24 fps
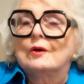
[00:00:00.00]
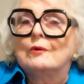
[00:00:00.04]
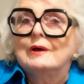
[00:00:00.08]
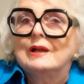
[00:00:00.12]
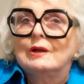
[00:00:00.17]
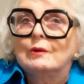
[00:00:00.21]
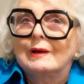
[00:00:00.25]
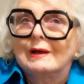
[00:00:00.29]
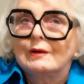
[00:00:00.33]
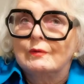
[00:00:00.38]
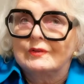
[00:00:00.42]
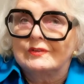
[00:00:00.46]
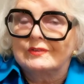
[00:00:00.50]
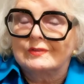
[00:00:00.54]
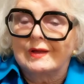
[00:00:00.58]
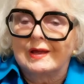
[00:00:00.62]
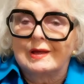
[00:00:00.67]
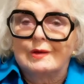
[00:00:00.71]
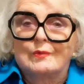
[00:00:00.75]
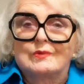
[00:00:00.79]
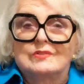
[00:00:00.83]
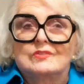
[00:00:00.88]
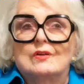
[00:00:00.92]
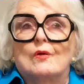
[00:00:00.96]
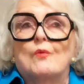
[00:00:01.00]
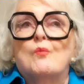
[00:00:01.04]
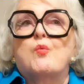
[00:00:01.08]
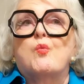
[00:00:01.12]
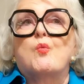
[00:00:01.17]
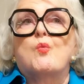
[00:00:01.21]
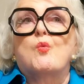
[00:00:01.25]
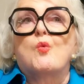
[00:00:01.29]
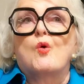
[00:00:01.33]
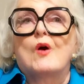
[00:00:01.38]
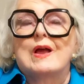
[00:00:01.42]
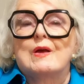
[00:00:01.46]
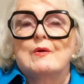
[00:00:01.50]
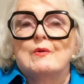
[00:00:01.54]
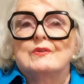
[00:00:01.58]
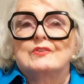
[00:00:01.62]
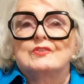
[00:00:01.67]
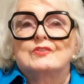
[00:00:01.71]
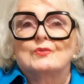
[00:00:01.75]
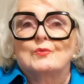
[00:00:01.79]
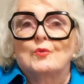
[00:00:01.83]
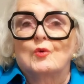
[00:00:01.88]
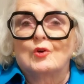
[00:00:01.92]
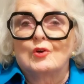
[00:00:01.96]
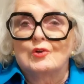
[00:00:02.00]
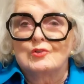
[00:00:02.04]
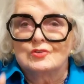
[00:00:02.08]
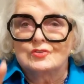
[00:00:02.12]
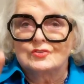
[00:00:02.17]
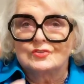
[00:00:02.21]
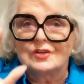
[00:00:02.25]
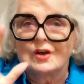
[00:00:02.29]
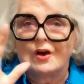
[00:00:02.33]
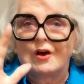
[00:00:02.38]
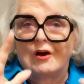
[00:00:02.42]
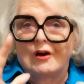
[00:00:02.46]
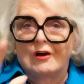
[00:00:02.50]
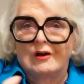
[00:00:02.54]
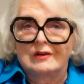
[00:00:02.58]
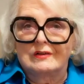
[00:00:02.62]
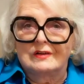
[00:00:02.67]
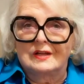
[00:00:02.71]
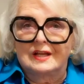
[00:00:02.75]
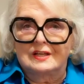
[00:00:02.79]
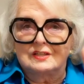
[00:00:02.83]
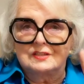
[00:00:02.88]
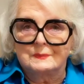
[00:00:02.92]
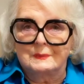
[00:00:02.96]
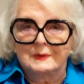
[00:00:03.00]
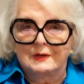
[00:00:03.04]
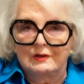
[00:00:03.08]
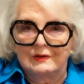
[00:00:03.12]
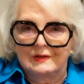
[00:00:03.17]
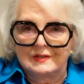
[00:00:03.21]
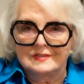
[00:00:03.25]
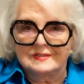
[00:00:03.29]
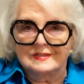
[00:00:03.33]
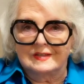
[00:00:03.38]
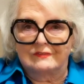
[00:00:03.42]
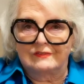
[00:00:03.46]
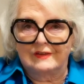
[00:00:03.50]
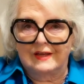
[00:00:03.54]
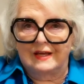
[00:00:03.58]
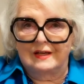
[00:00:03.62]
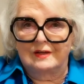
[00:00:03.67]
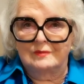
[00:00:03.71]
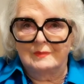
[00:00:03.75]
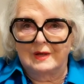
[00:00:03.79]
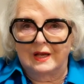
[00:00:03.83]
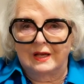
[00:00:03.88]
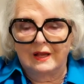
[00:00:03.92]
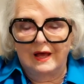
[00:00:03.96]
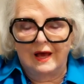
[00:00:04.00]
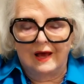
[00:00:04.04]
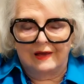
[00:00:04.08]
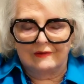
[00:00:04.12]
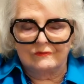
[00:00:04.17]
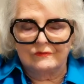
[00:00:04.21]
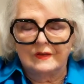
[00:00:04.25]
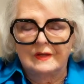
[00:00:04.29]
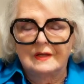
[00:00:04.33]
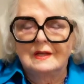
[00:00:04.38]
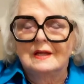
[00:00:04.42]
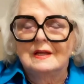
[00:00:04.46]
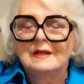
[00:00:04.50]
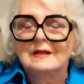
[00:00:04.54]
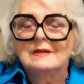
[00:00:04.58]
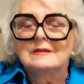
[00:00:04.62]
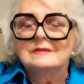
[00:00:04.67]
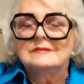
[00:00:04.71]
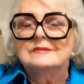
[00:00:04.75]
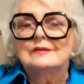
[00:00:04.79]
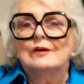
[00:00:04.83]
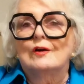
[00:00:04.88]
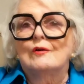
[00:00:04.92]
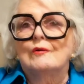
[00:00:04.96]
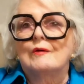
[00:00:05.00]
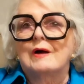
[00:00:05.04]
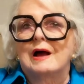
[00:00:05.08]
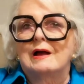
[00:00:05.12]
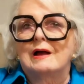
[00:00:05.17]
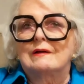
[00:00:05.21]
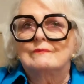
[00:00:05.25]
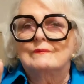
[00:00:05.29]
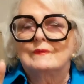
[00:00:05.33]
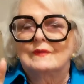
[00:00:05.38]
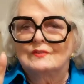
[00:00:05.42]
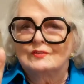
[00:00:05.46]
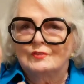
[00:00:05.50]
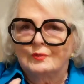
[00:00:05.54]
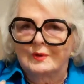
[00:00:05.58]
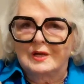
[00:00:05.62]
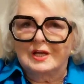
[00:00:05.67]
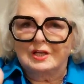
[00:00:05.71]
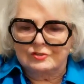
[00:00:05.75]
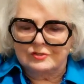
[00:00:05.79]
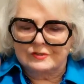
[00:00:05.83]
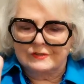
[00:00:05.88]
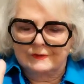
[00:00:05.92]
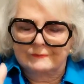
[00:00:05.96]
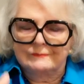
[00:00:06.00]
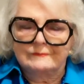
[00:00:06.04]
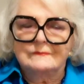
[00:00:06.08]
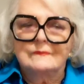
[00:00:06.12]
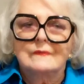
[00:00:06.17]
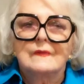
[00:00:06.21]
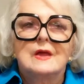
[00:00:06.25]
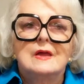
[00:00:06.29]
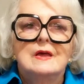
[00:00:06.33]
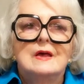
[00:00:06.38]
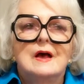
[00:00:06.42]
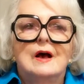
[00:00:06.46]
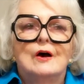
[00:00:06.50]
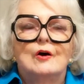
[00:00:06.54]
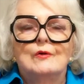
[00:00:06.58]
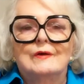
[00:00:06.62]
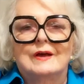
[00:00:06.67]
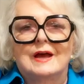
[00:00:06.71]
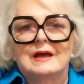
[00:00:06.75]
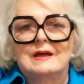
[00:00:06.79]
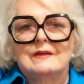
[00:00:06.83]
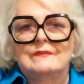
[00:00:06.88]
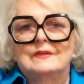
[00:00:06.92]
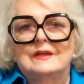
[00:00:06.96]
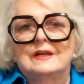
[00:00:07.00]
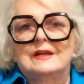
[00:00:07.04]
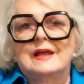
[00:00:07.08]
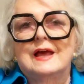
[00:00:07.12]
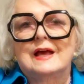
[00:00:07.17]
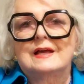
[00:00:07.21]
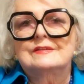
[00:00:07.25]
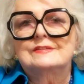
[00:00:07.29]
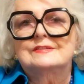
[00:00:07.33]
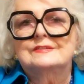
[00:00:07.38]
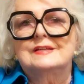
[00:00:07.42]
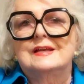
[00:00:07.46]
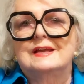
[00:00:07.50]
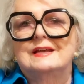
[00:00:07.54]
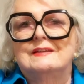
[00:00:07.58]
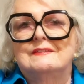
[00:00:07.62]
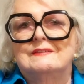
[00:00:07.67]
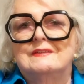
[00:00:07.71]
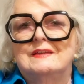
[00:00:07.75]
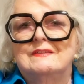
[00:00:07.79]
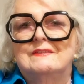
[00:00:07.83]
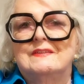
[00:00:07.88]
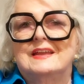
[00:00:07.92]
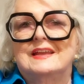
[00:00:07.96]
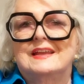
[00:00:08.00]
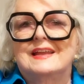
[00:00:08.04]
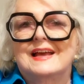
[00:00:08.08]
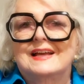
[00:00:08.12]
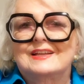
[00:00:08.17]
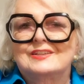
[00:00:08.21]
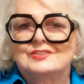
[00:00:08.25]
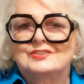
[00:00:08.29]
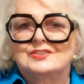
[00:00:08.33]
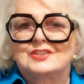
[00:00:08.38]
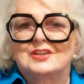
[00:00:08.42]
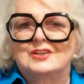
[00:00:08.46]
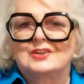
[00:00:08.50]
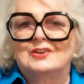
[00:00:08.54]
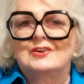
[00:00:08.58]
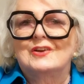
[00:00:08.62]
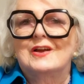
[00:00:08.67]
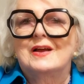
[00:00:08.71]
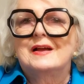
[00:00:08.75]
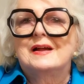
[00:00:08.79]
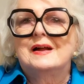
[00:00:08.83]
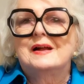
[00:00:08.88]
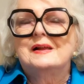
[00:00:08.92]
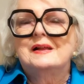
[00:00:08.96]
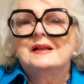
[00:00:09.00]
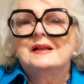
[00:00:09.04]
So anyway, it was the worst art experience I've had in my life. So I switched. Okay, the next year,